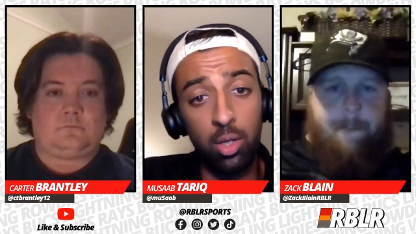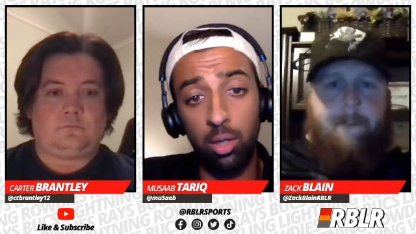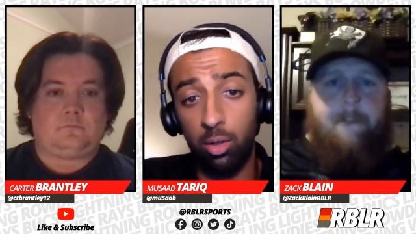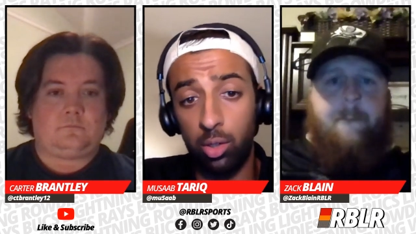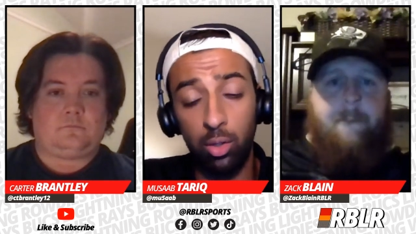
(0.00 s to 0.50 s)
Speaker 1: You
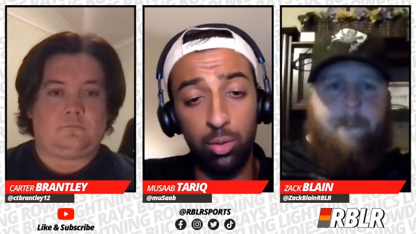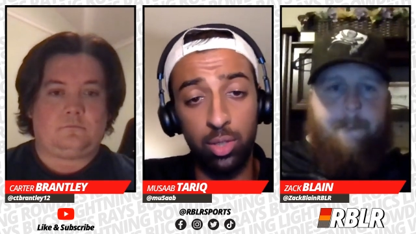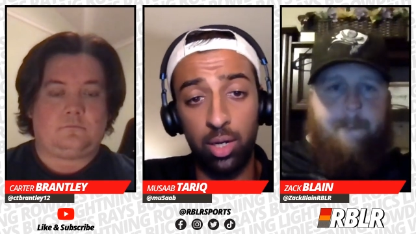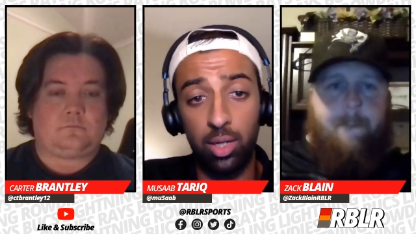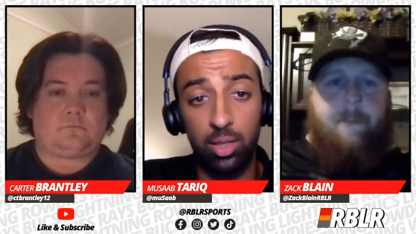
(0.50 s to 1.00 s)
know, he knows
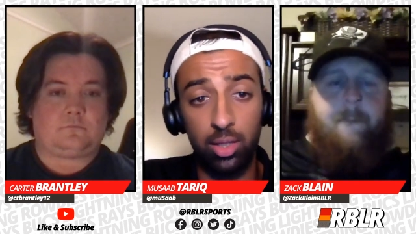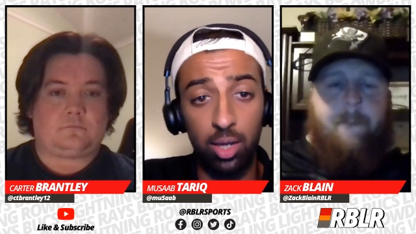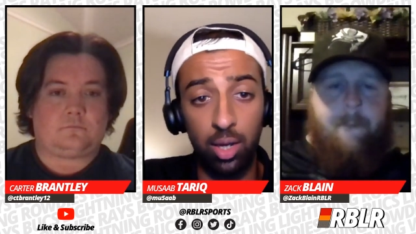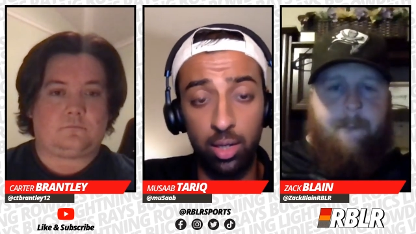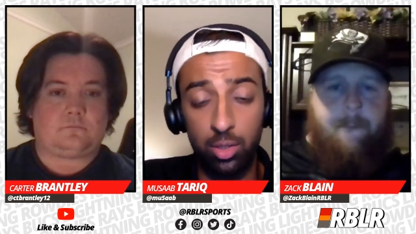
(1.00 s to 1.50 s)
how to get the
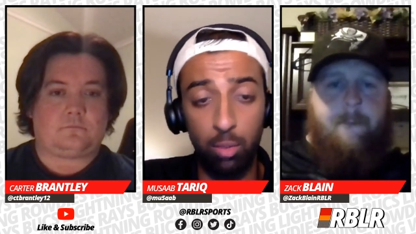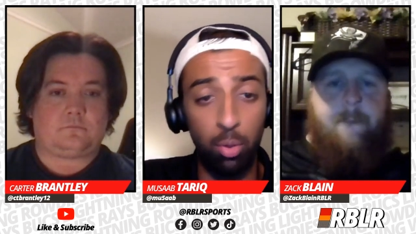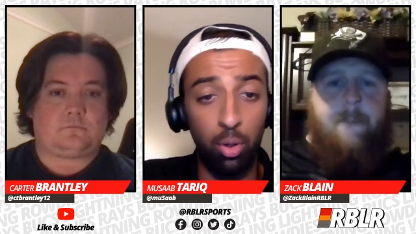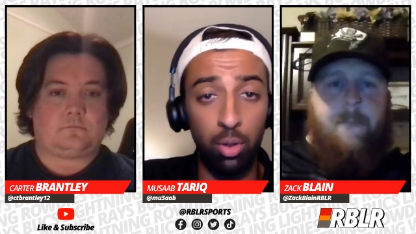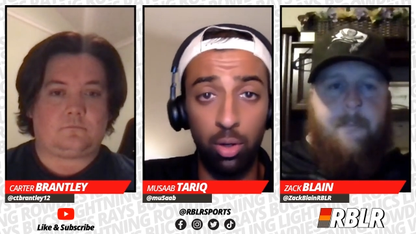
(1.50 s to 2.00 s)
guys the
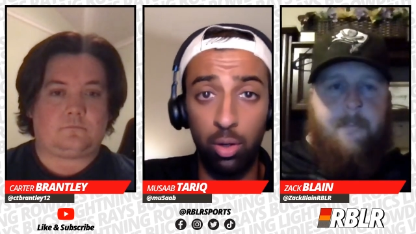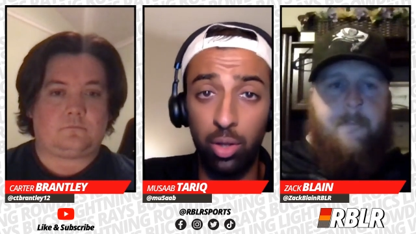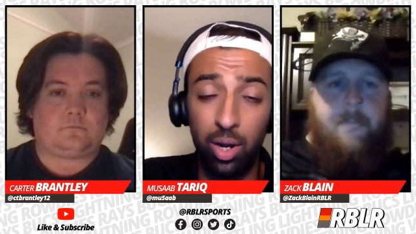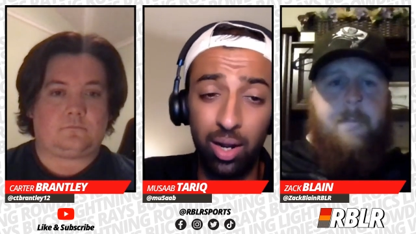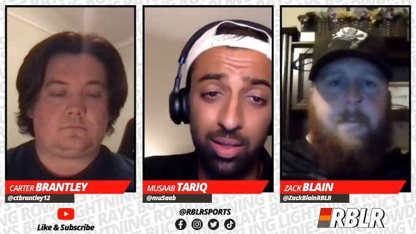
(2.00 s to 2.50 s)
ball and all that.
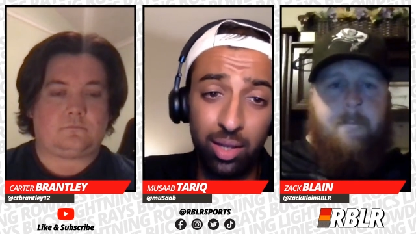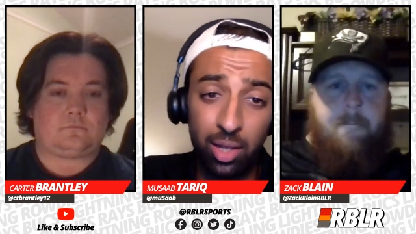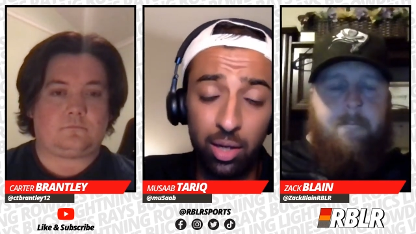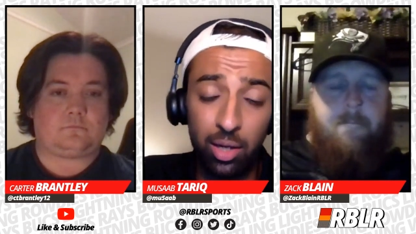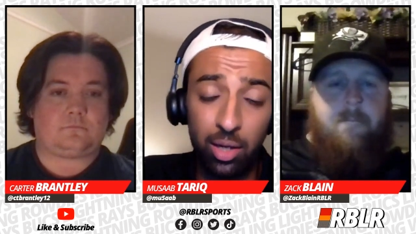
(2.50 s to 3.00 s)
And I think
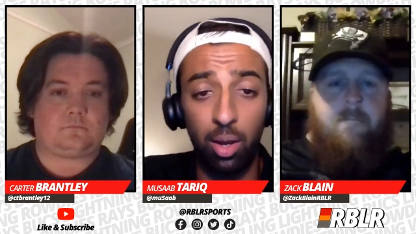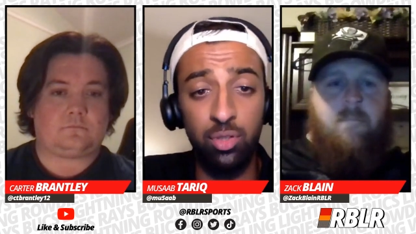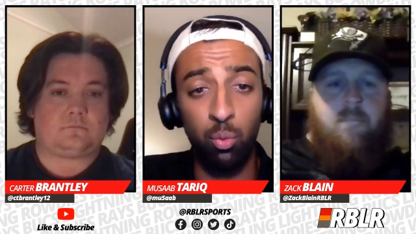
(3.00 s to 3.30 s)
they do have some